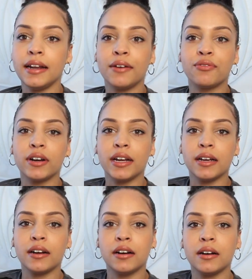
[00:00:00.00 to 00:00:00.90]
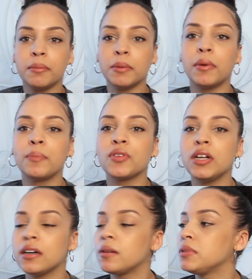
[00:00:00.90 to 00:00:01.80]
every
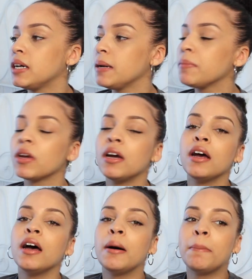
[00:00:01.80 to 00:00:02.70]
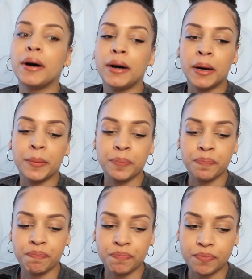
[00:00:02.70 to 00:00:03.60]
monthly update.
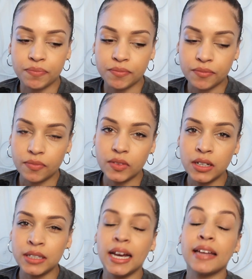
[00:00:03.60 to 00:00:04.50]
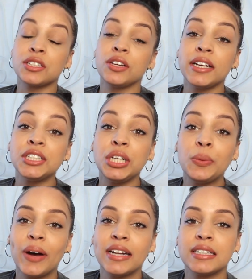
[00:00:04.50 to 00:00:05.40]
But yeah, so then she
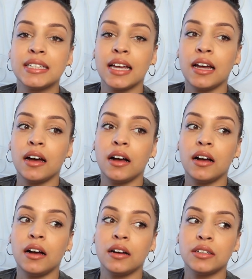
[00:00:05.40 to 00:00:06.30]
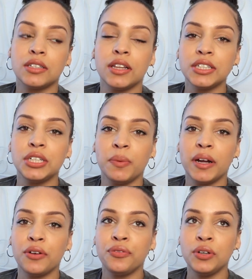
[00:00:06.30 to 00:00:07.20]
went
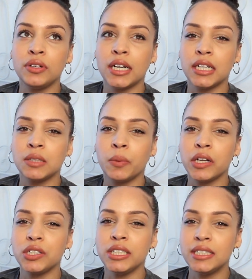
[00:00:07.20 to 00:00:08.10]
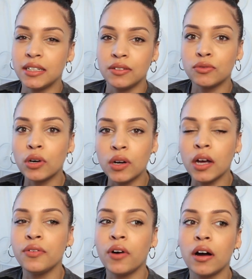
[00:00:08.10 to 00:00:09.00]
a few days where she didn't roll
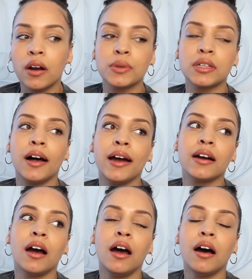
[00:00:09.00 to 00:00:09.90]
over, and I was like,